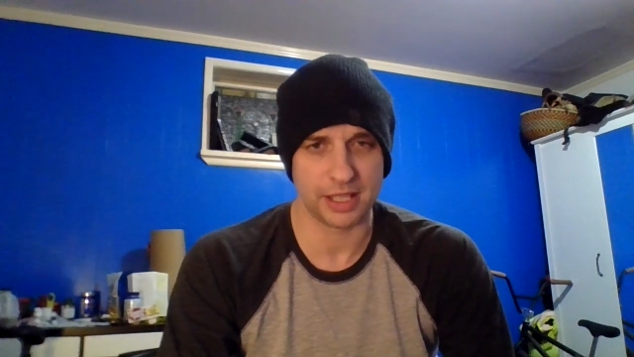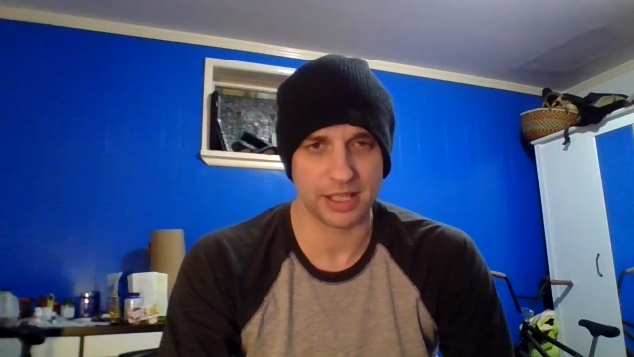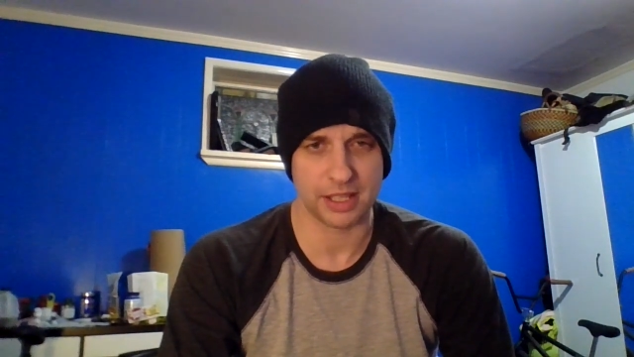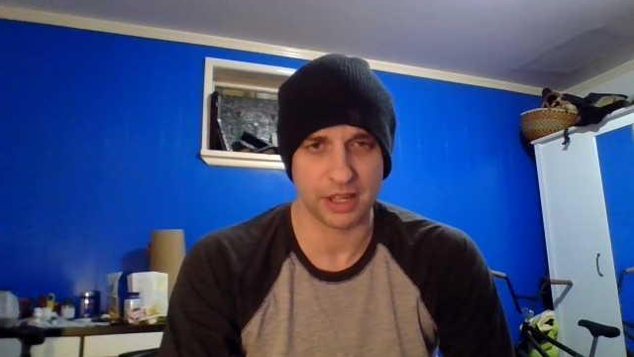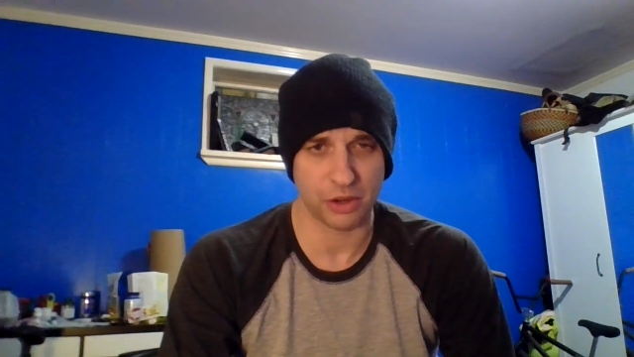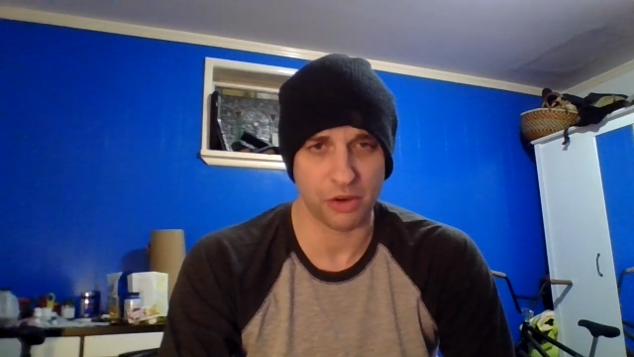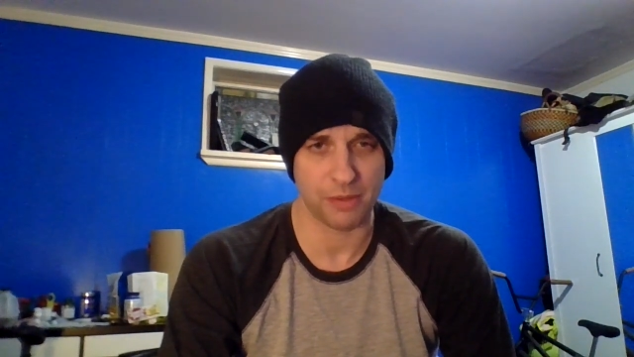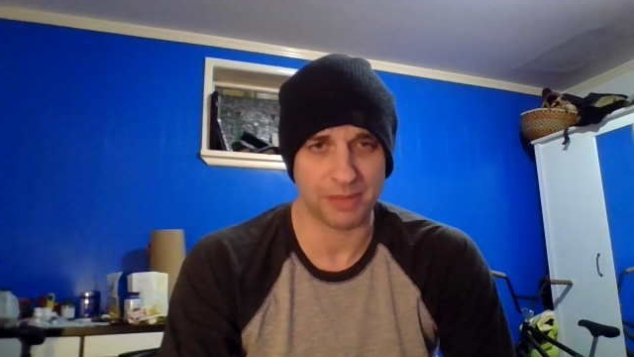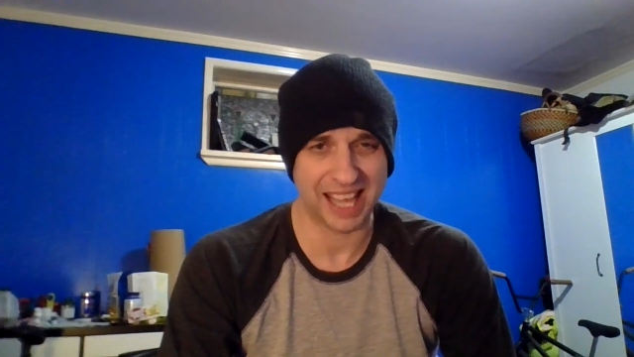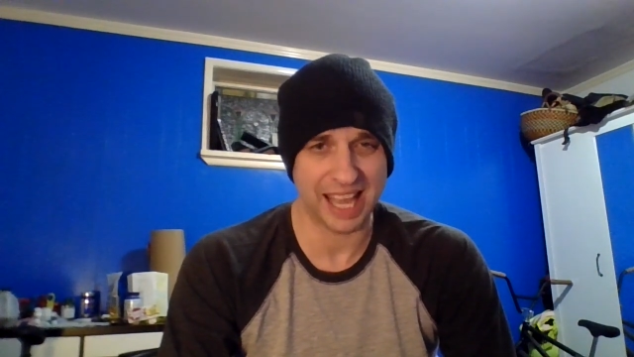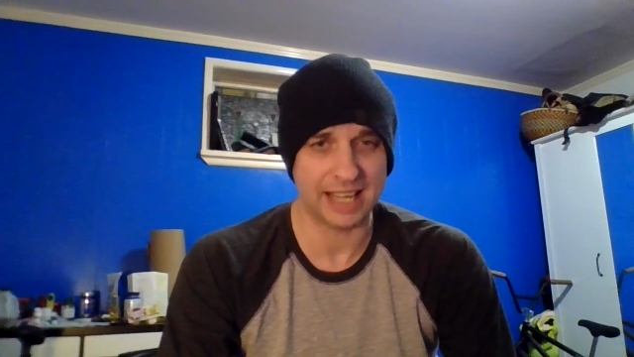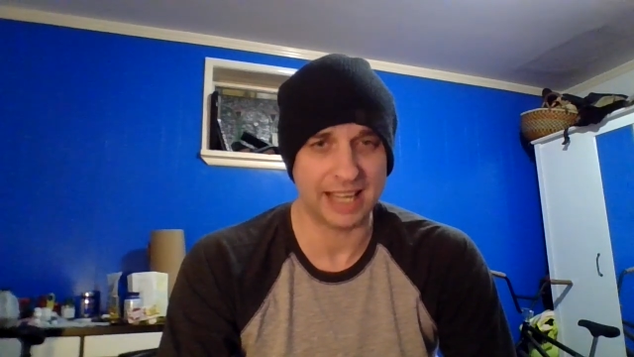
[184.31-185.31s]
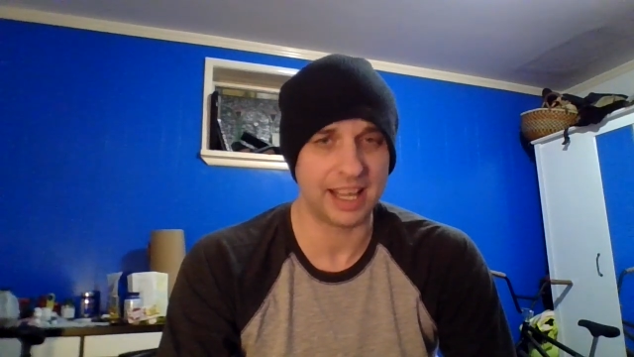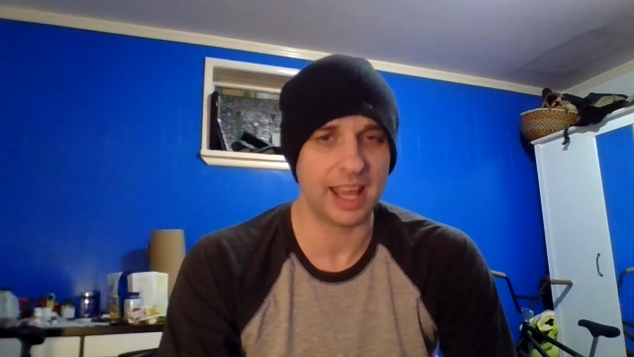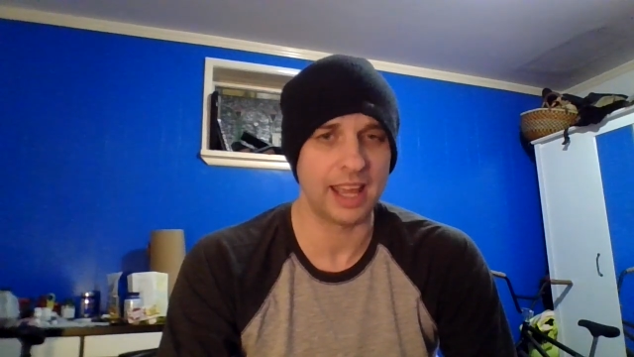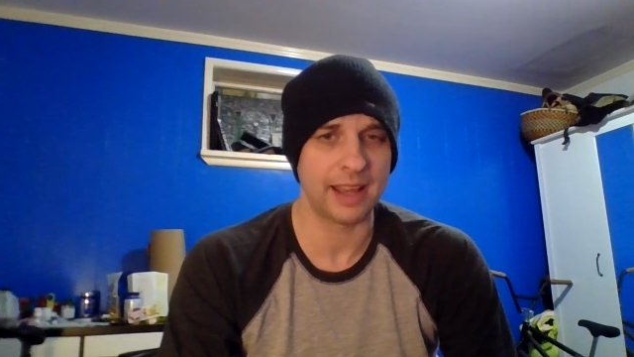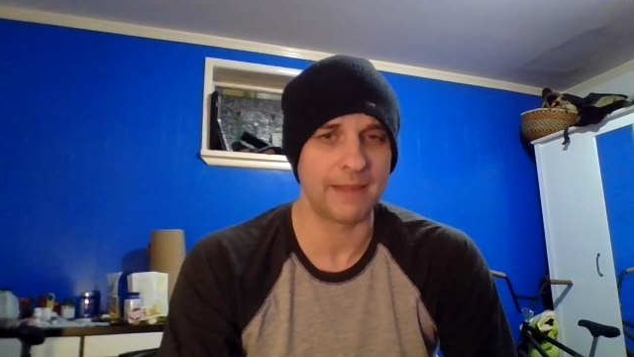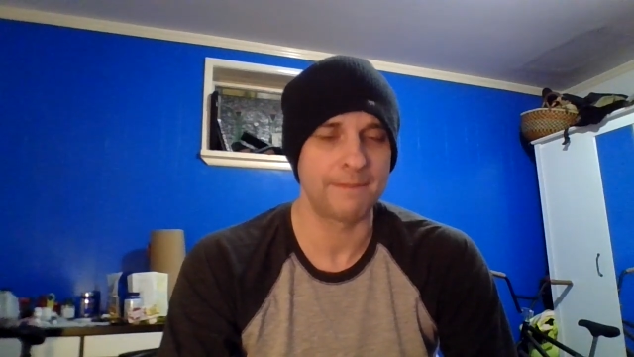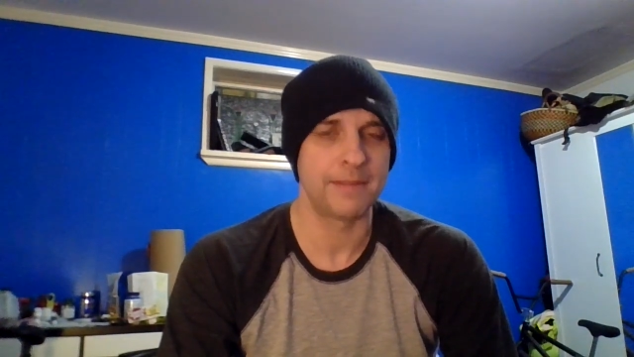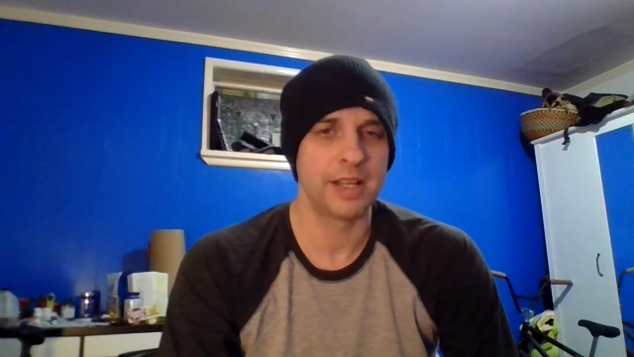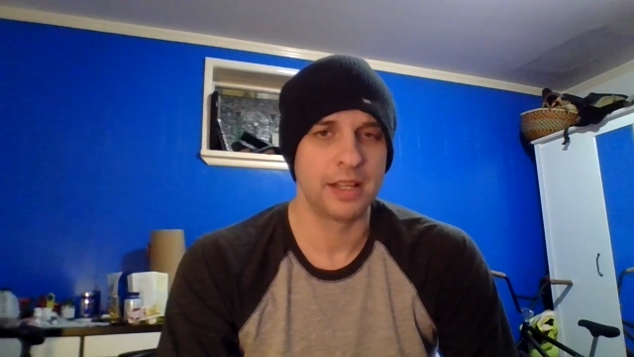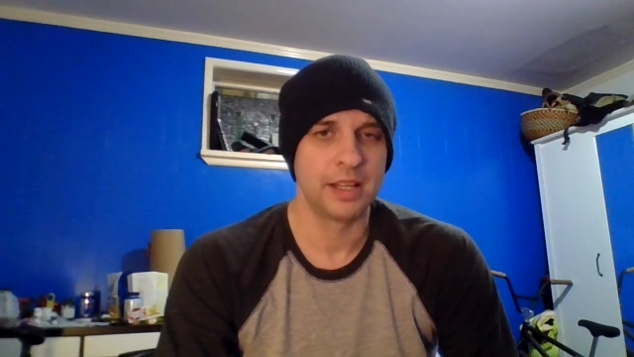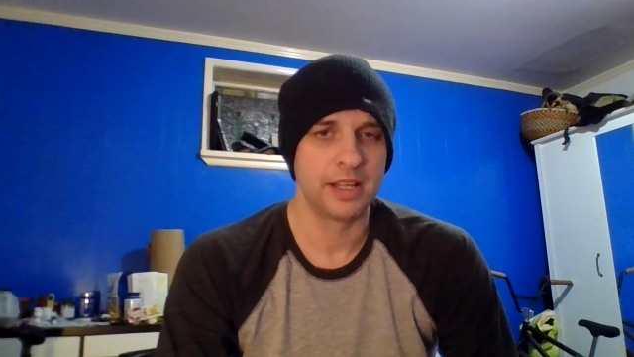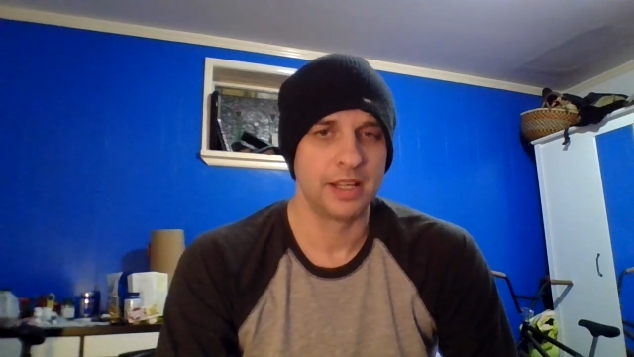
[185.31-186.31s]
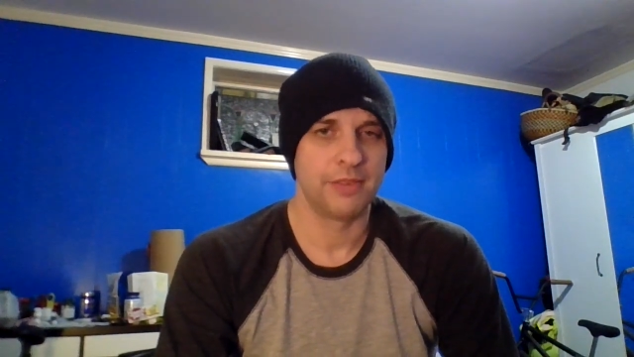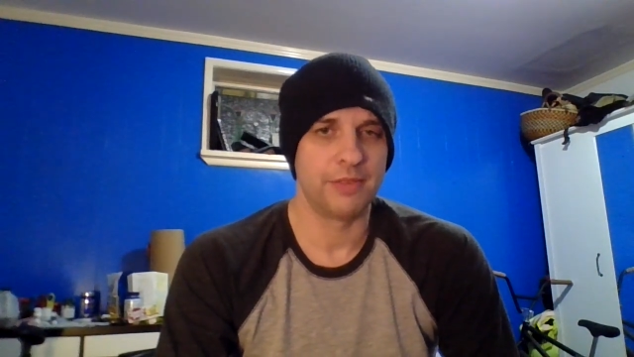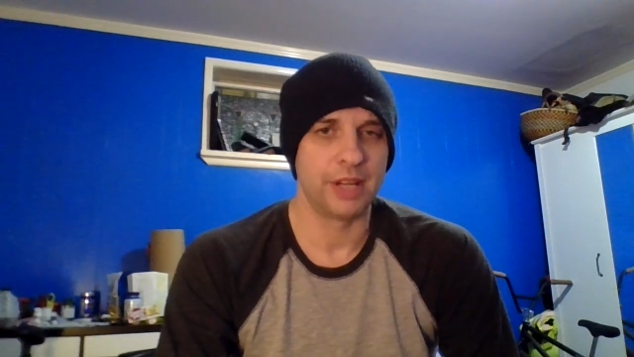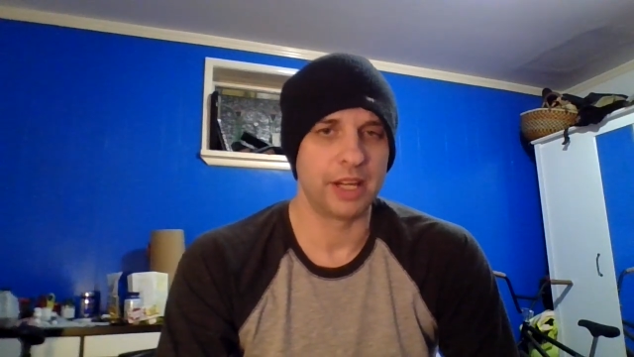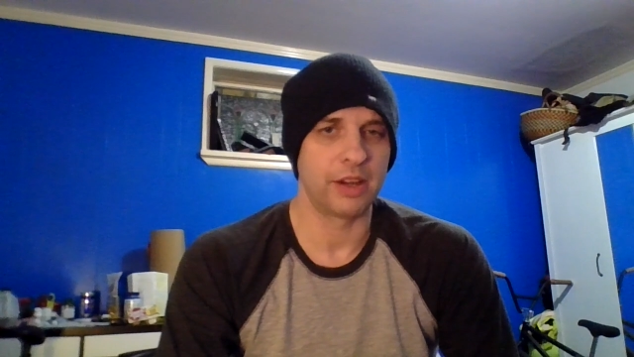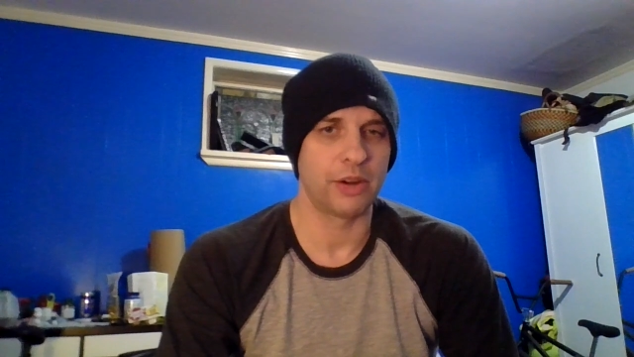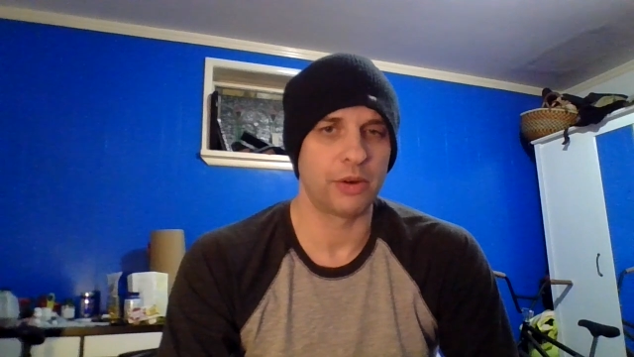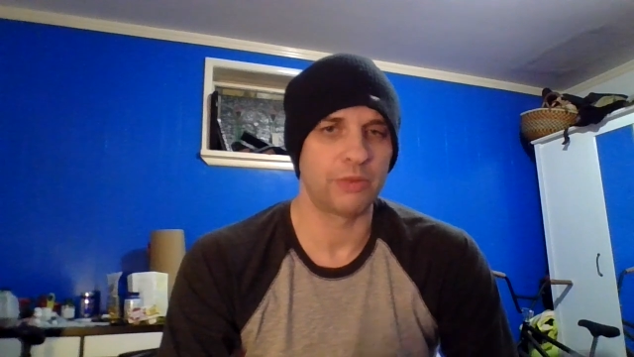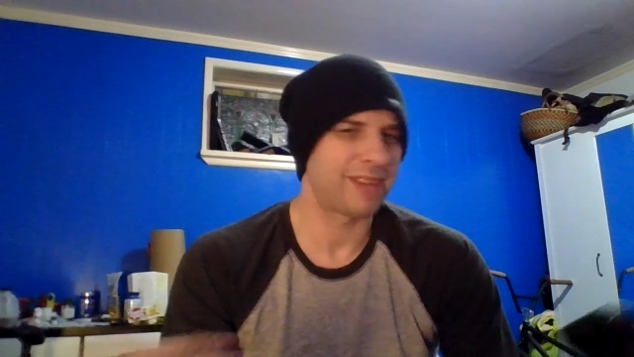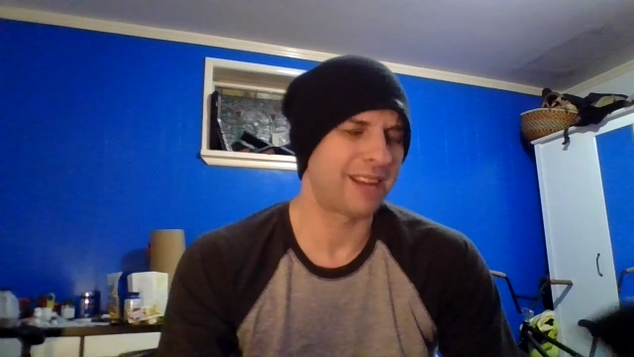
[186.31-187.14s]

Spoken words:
it's going to go up to 8K video.